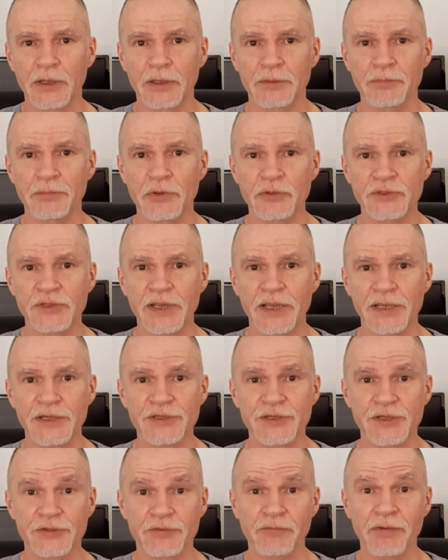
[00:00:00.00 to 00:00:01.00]
in most
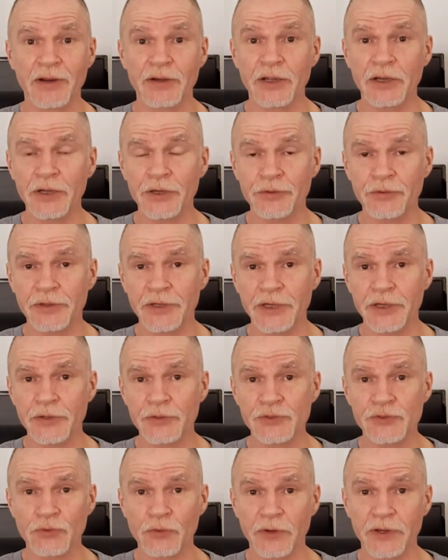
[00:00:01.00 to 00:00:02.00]
cases, around 100
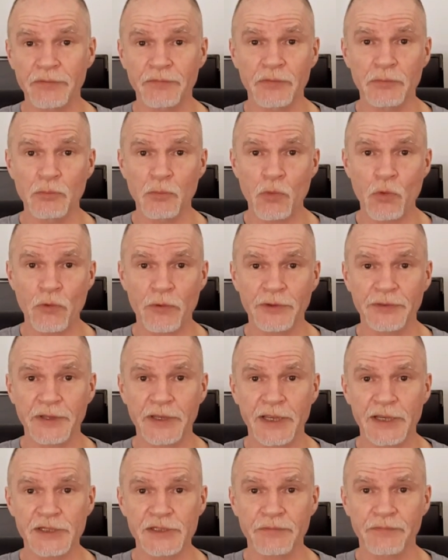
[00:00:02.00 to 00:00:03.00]
years or even more in the
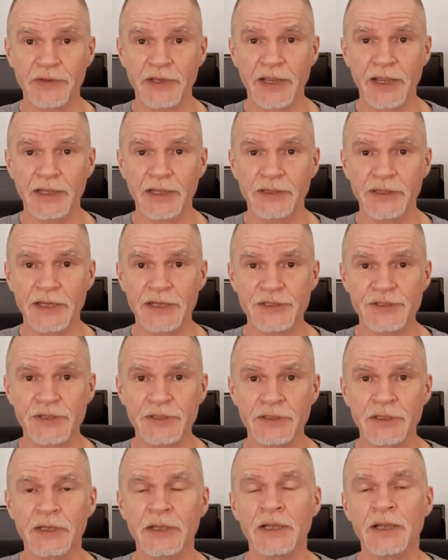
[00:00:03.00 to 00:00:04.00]
case of
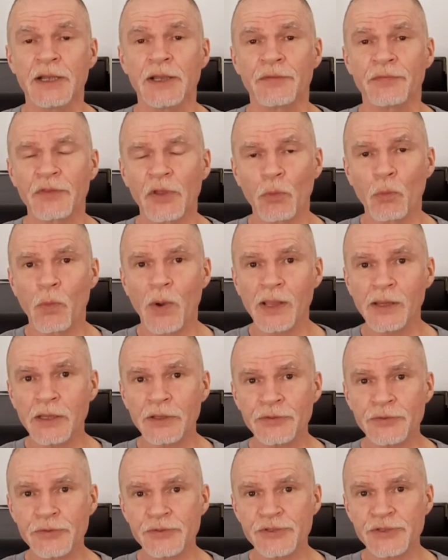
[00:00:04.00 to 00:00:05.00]
incandescent. They're well
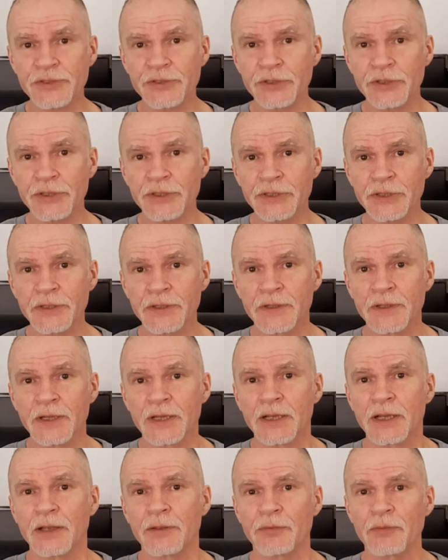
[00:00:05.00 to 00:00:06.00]
understood,
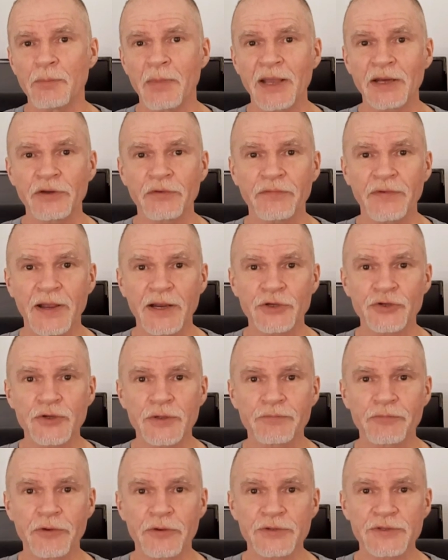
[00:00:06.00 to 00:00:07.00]

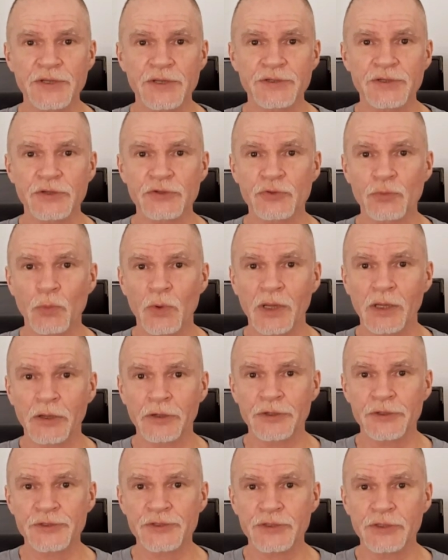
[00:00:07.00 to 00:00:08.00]
manufacturing processes are well
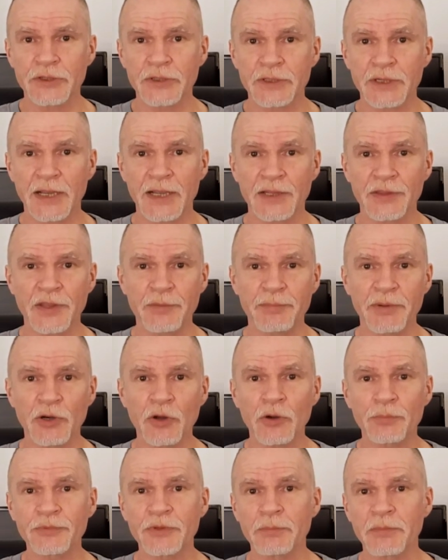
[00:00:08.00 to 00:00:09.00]
understood, and they've been
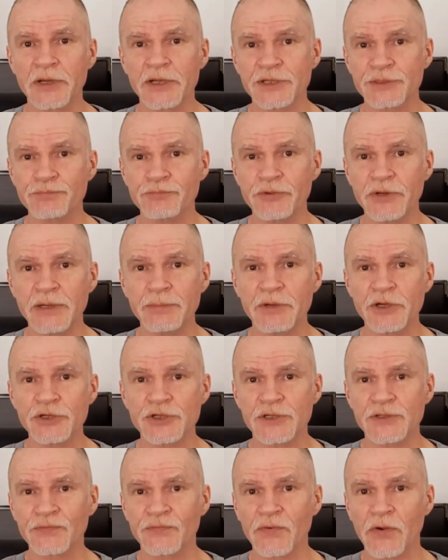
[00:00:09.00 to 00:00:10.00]
optimized pretty
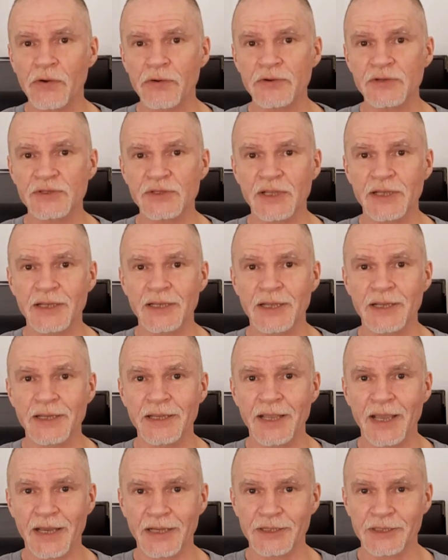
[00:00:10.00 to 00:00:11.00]
much as far as they
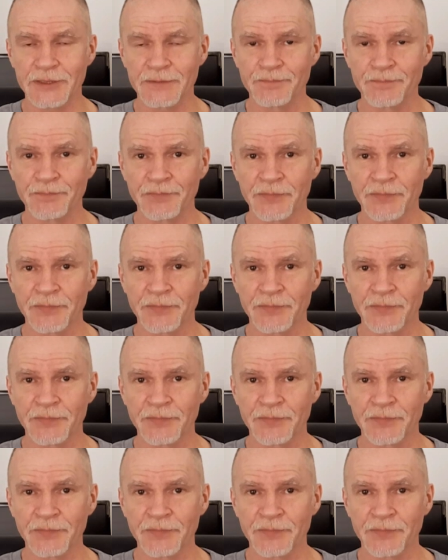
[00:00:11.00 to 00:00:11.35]
can get.